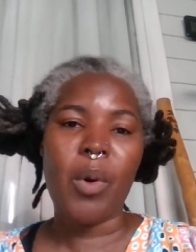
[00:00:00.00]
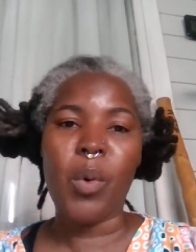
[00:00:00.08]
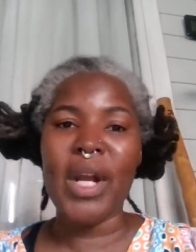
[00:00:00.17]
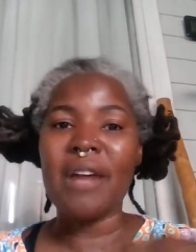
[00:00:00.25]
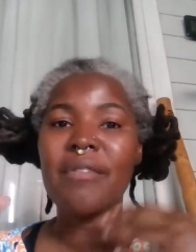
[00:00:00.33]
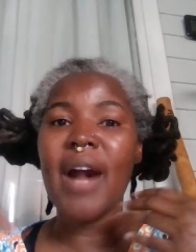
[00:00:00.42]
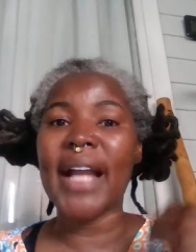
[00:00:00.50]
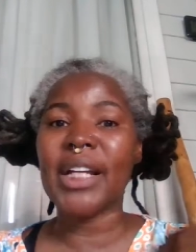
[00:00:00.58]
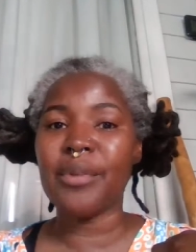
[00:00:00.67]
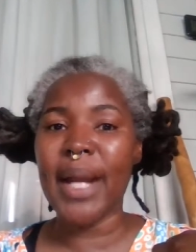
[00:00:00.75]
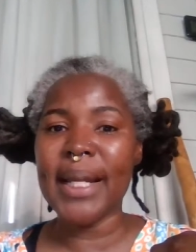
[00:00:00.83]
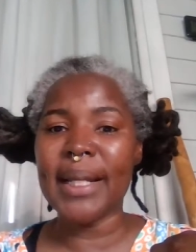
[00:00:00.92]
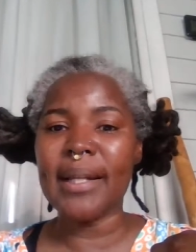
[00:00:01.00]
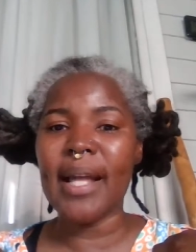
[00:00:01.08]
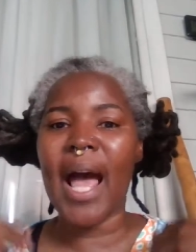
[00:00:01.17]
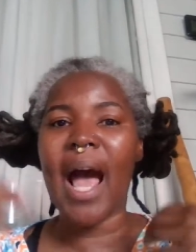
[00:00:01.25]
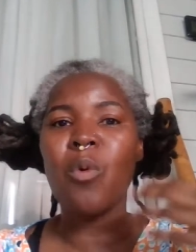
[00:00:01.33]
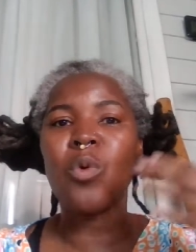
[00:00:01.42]
But whenever I grade it,
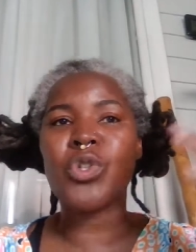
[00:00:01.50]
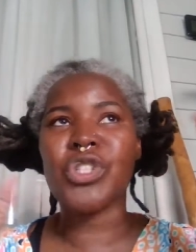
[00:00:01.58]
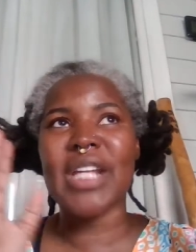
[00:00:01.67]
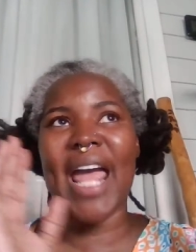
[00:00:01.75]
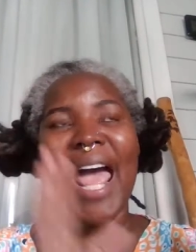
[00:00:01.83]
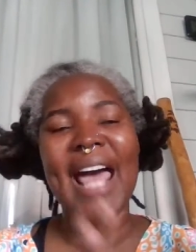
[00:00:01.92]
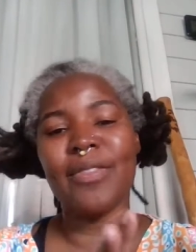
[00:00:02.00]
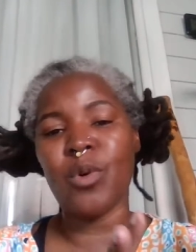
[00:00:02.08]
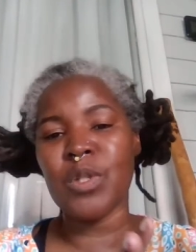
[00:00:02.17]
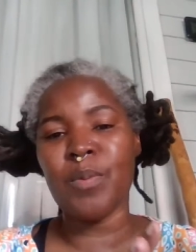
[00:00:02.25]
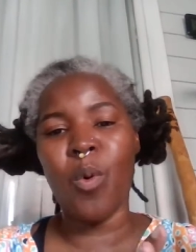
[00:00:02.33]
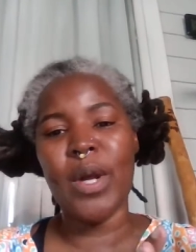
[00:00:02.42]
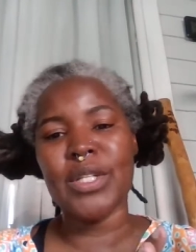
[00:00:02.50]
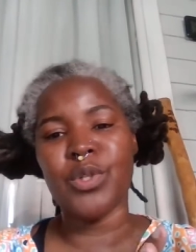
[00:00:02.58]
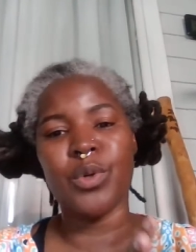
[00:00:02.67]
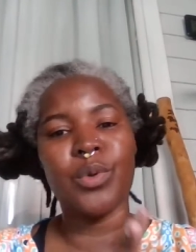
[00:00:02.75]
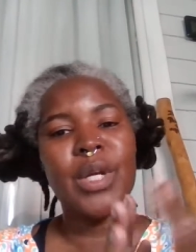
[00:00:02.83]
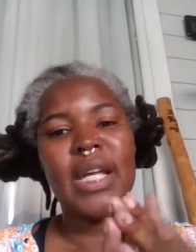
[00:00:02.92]
I will just add those points.
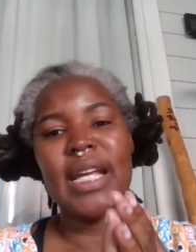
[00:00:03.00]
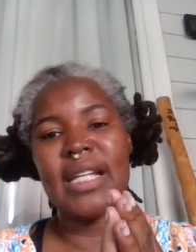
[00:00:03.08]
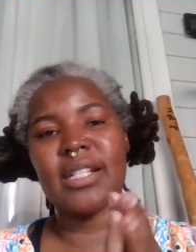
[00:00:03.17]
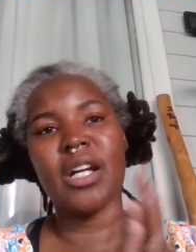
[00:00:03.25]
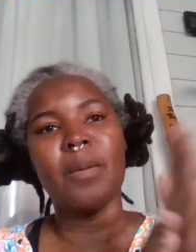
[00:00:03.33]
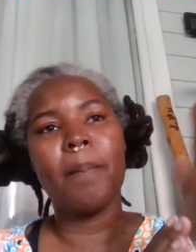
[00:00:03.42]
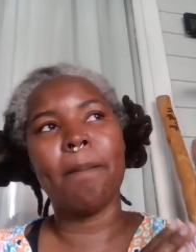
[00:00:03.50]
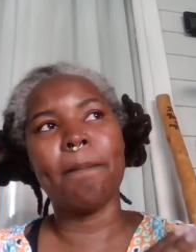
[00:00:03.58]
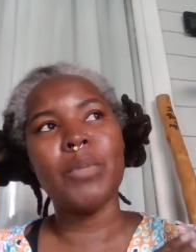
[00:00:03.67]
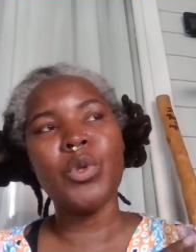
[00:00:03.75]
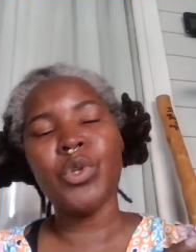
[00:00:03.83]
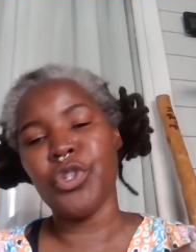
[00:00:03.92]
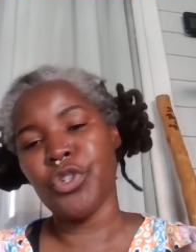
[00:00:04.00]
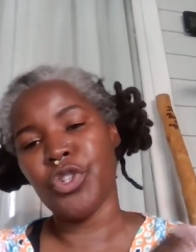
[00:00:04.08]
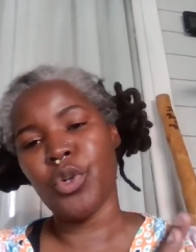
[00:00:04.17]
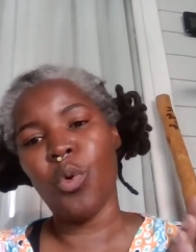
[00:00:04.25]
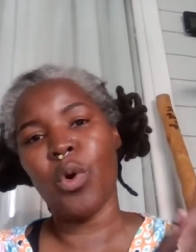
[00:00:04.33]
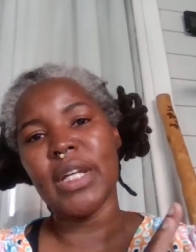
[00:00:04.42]
So it's going to boost your
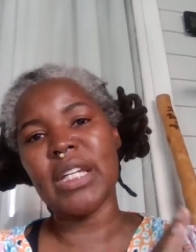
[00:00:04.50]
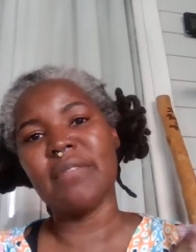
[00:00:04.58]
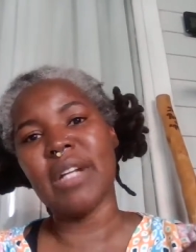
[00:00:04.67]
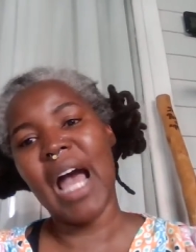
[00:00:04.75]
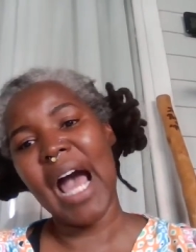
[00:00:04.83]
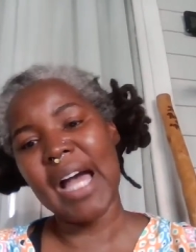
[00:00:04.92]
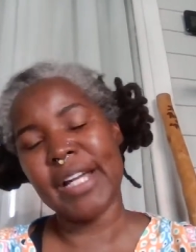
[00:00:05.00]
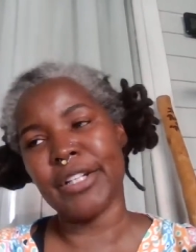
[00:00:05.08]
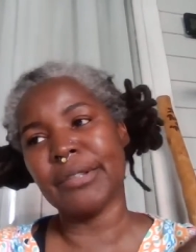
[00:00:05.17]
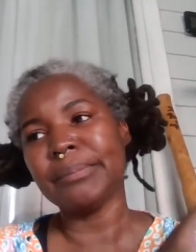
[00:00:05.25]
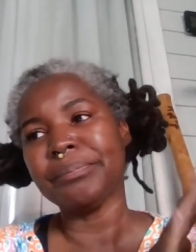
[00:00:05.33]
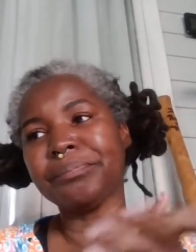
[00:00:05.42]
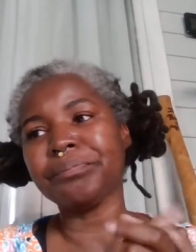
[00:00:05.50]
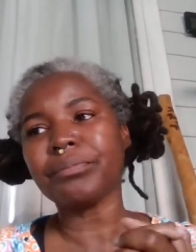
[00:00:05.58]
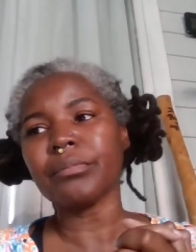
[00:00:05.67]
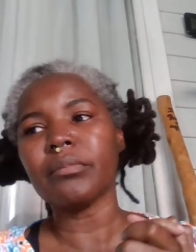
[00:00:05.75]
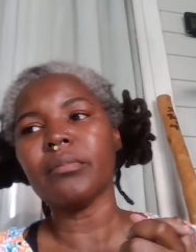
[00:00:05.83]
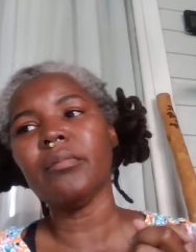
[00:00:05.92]
score even higher.
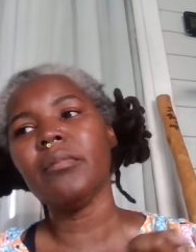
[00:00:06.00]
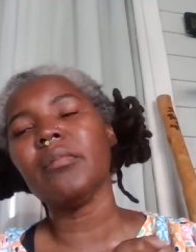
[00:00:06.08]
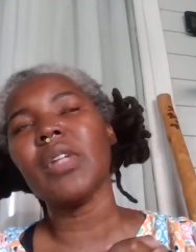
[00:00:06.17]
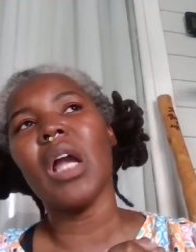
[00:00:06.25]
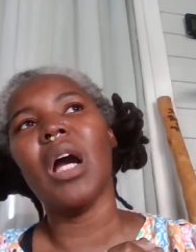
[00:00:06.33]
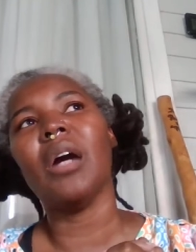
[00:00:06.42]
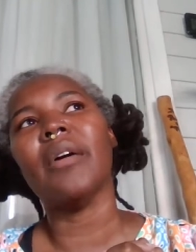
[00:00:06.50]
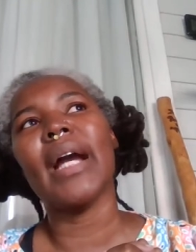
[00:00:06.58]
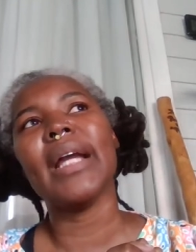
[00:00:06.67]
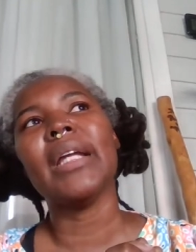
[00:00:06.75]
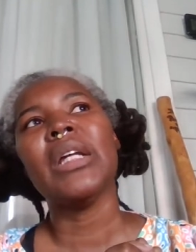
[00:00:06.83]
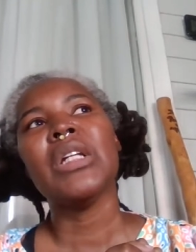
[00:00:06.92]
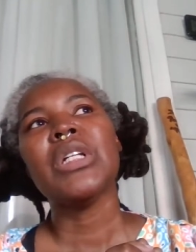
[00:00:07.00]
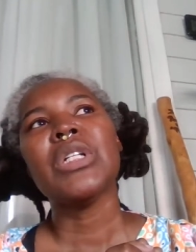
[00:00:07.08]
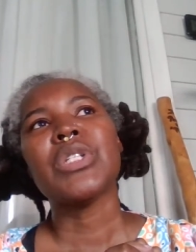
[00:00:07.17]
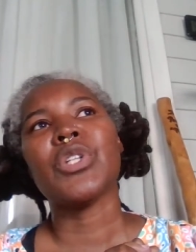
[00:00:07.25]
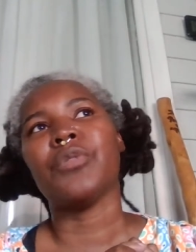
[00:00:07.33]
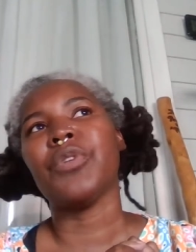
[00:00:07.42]
All right.
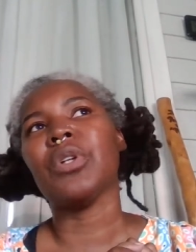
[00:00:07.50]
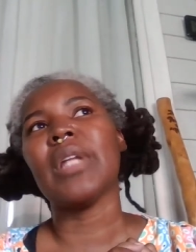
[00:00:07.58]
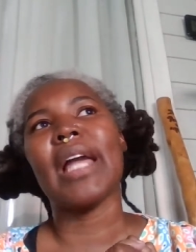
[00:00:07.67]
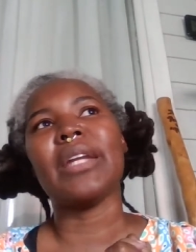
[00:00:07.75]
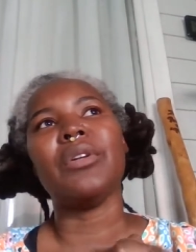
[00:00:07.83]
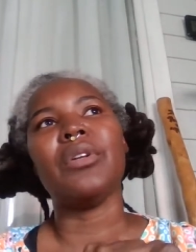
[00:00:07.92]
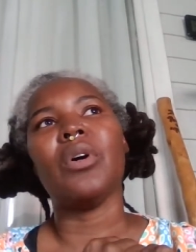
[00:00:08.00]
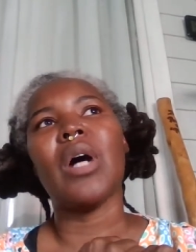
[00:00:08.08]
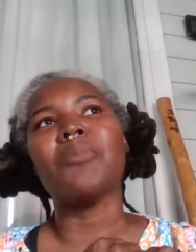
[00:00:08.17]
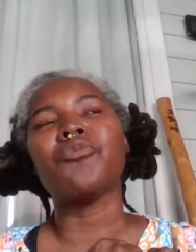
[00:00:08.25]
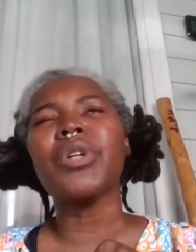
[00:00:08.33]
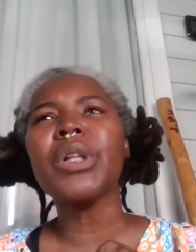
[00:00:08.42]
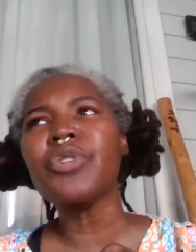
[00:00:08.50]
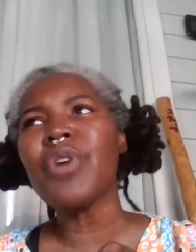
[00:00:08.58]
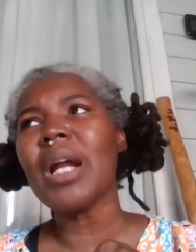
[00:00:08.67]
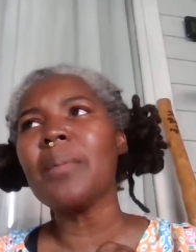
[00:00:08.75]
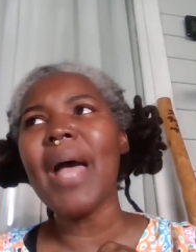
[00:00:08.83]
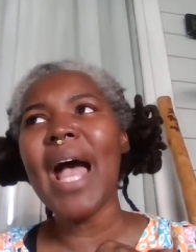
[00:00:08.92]
So if you're like, I'm really
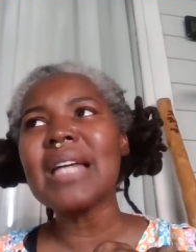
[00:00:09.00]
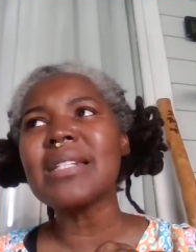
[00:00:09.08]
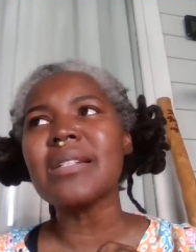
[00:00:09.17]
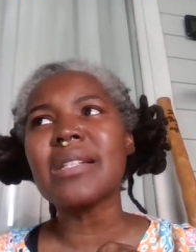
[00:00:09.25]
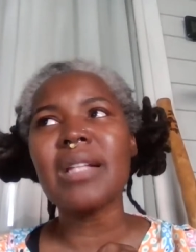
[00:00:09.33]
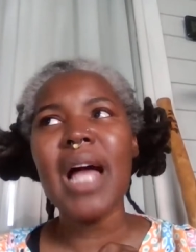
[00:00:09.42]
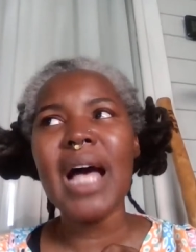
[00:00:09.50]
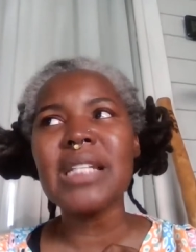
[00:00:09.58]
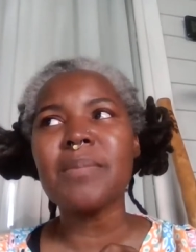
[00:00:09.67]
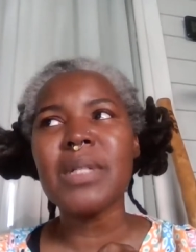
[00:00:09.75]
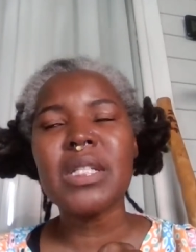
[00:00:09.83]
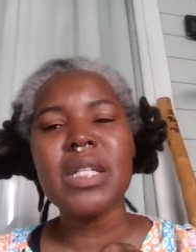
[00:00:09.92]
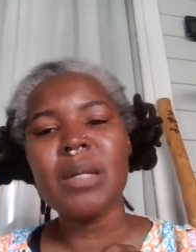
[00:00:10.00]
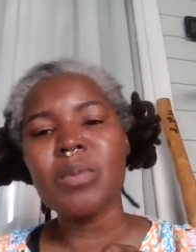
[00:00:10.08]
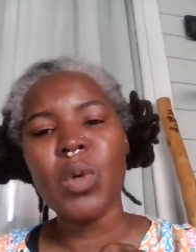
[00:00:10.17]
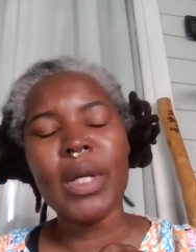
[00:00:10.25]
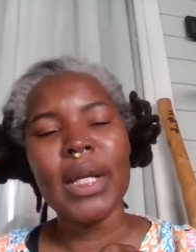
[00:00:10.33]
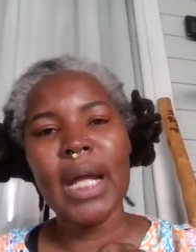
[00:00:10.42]
trying to pass this class, Miss
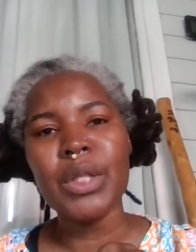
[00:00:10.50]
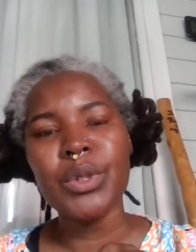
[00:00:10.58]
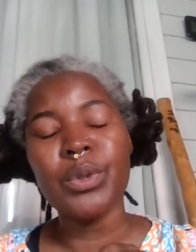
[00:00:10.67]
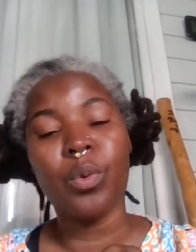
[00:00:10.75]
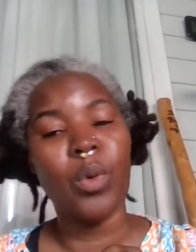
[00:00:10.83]
Sims, what can I do?